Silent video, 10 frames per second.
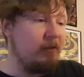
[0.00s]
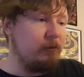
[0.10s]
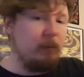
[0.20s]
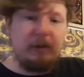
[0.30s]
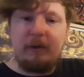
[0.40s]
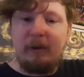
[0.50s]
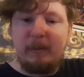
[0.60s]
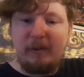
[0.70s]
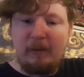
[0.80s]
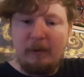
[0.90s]
as you win
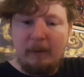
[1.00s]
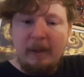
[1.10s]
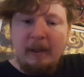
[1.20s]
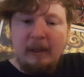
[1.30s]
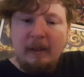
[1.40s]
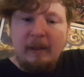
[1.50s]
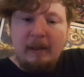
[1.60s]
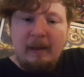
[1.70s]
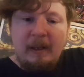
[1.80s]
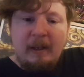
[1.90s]
tournaments too.
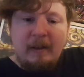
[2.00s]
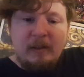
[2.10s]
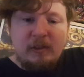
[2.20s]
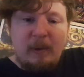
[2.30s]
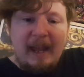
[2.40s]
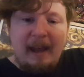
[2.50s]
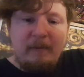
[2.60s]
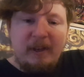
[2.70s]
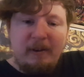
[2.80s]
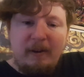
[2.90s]
So I
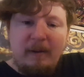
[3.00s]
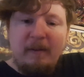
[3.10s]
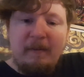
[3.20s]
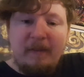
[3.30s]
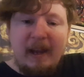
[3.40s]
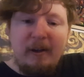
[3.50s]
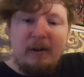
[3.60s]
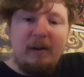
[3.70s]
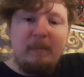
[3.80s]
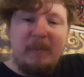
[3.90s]
have here
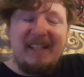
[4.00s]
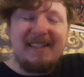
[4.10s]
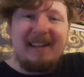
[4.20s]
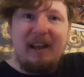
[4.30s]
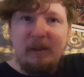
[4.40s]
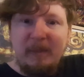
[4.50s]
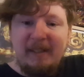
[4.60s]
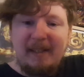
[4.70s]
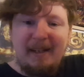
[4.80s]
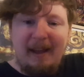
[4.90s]
fire beats
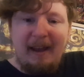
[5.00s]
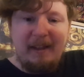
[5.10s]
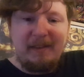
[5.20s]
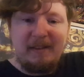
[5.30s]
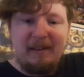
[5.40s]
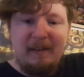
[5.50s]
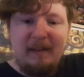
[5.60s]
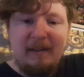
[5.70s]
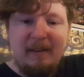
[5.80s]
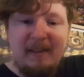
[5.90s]
element in ice.
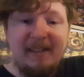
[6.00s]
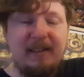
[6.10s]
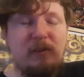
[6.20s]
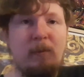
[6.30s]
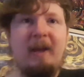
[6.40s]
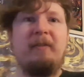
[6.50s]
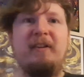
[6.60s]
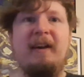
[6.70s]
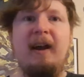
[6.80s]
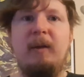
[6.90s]
This is around the
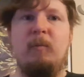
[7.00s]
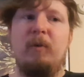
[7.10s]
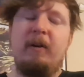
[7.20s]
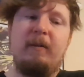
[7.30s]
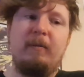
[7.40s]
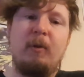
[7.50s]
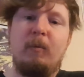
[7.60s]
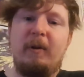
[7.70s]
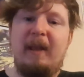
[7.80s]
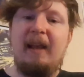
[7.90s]
time where the
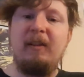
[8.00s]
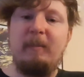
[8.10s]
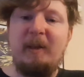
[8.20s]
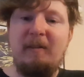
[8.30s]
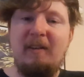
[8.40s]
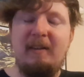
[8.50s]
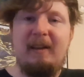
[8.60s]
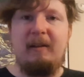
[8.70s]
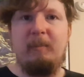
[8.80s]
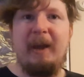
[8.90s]
word element
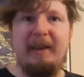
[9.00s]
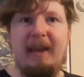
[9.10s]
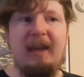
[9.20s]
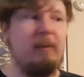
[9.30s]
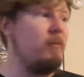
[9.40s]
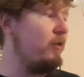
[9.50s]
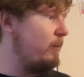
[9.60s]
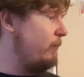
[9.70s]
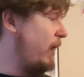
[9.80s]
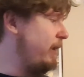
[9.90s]
in my games,
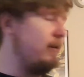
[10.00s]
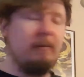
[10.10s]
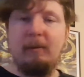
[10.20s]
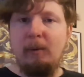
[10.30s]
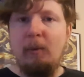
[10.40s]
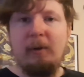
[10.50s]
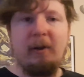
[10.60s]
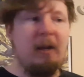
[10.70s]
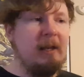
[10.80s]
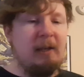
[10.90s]
in my
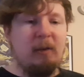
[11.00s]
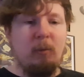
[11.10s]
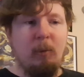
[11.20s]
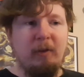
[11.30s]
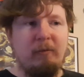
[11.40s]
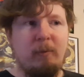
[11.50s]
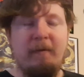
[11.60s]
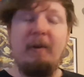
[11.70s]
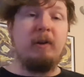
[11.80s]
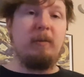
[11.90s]
lore, was
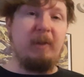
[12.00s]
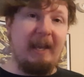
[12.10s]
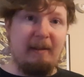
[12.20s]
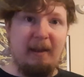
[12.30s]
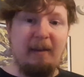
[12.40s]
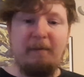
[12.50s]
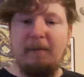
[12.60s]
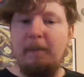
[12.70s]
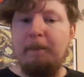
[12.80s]
referring to plant life.